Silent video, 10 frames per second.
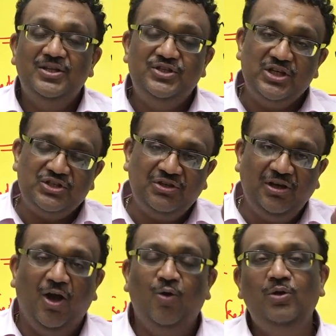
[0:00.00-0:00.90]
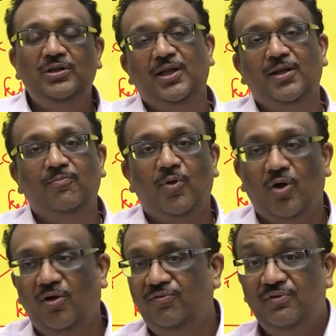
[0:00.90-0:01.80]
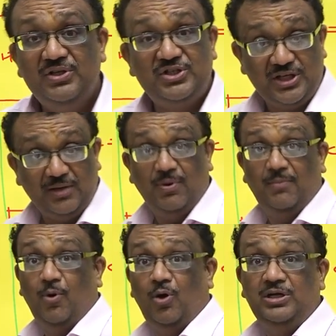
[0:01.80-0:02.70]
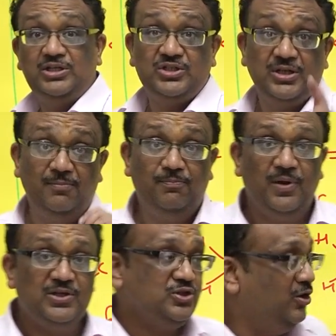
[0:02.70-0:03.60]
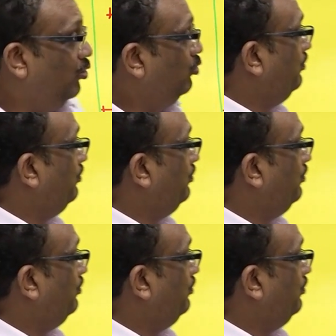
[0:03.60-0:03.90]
Just count the number of sigma bonds plus lone